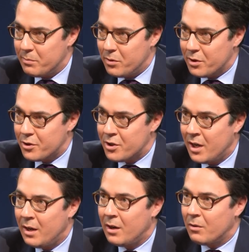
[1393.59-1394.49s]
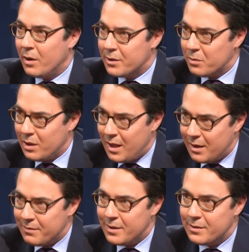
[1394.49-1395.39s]
Bush, right? So a
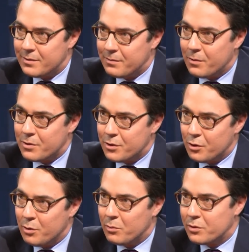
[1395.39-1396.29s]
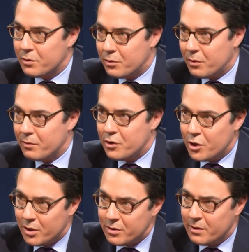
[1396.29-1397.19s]
lot of his first term was sort of
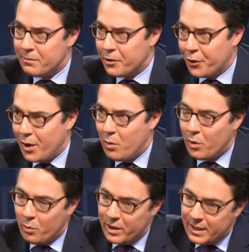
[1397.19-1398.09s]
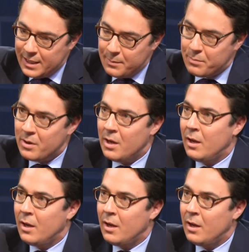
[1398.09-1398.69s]
adjusting, figuring out what do I keep,